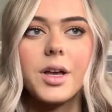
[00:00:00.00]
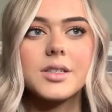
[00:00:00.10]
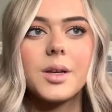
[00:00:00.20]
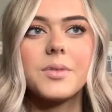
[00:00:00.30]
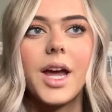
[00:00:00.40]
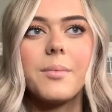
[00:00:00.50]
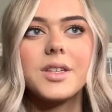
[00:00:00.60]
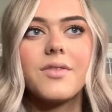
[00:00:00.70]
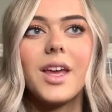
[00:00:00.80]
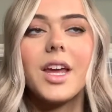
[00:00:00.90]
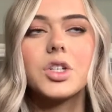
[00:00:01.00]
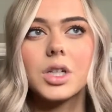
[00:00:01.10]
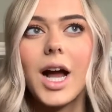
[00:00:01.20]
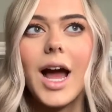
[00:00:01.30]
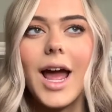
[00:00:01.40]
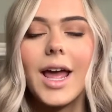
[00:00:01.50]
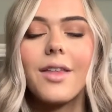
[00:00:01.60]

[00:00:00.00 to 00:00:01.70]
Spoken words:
because sometimes if they get dry